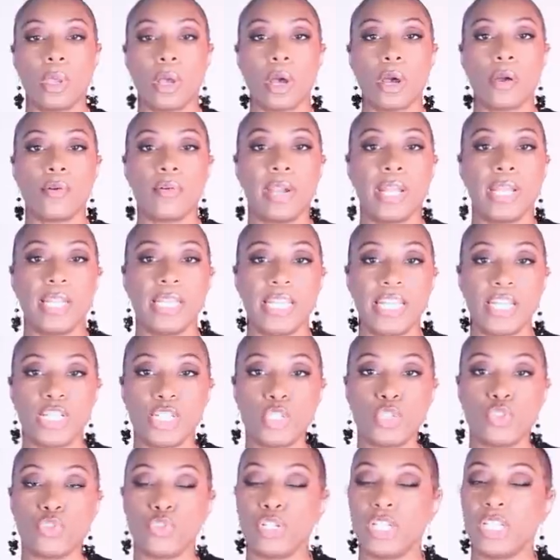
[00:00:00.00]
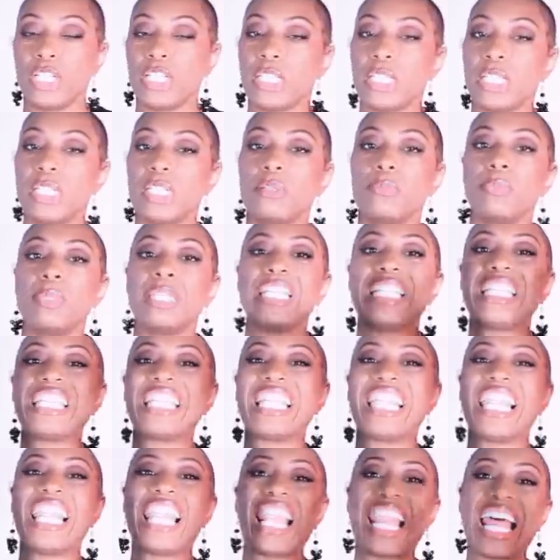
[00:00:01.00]
All right, next trend is going to be
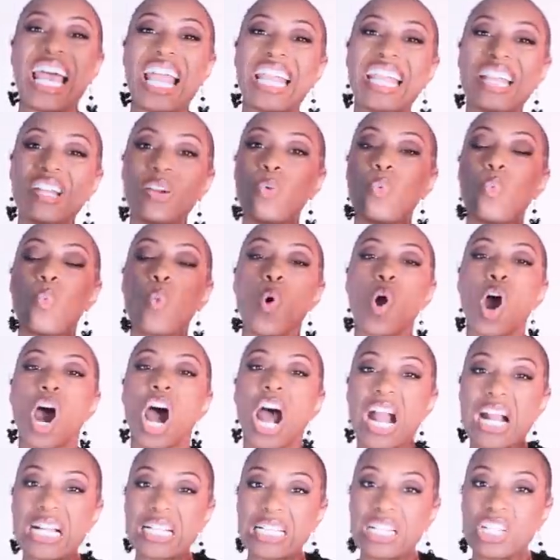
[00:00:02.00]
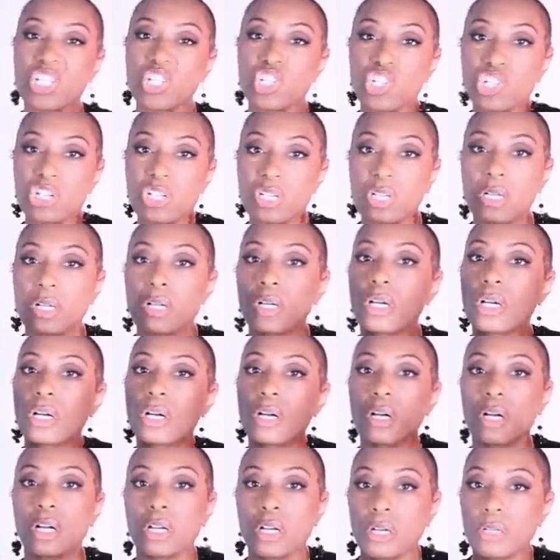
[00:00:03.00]
the light wash
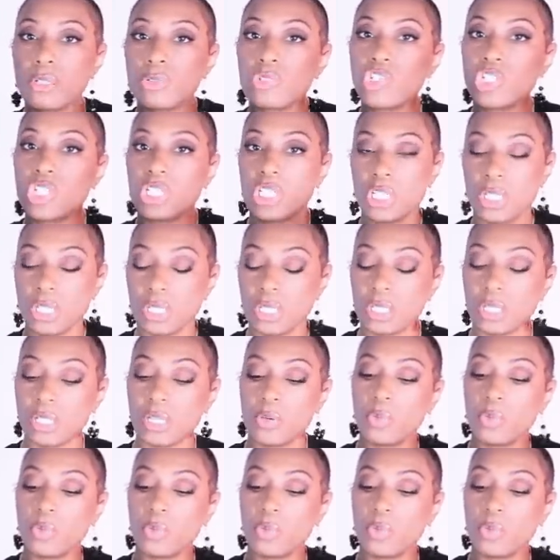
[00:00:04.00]
cargo jeans.